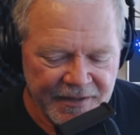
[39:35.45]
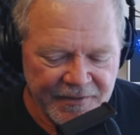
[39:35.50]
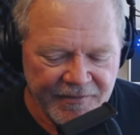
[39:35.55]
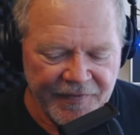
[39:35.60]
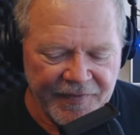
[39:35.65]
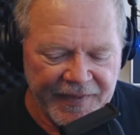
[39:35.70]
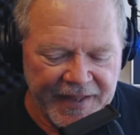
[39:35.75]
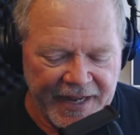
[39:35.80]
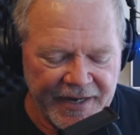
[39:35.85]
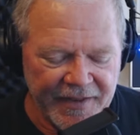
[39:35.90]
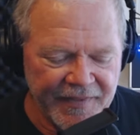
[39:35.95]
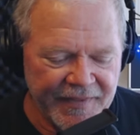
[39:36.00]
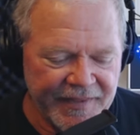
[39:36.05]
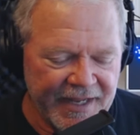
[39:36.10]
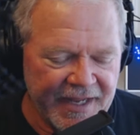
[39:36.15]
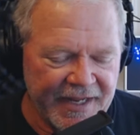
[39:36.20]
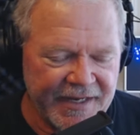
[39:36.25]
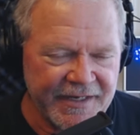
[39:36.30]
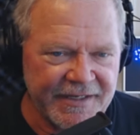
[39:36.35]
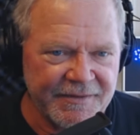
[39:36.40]
that
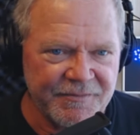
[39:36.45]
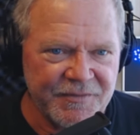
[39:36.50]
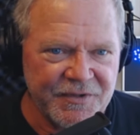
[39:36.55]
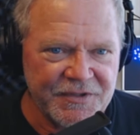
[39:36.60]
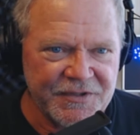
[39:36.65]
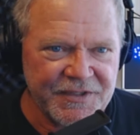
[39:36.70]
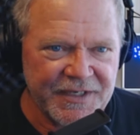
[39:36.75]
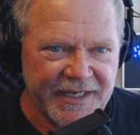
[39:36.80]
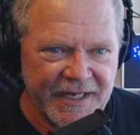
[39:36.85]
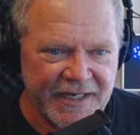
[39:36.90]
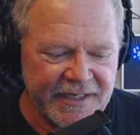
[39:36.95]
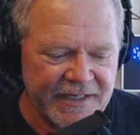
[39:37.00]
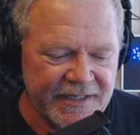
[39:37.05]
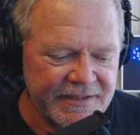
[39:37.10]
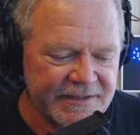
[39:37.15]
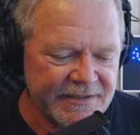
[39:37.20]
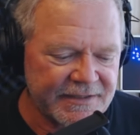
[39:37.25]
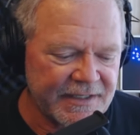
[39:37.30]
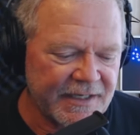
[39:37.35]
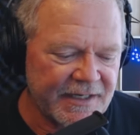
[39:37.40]
that music, and
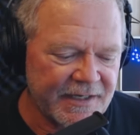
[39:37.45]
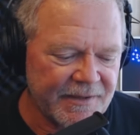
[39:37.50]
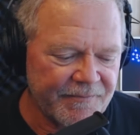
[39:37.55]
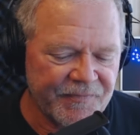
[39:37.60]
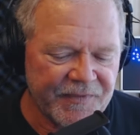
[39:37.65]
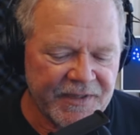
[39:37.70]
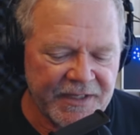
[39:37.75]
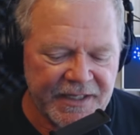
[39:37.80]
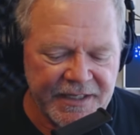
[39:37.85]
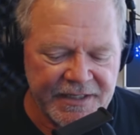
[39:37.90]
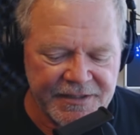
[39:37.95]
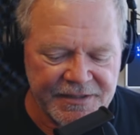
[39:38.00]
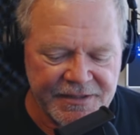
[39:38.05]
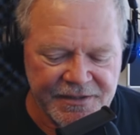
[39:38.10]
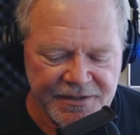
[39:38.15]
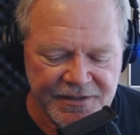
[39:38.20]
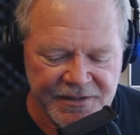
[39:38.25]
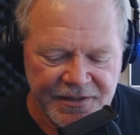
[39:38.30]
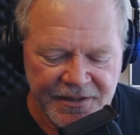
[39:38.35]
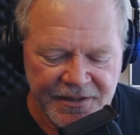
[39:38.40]
his uh, his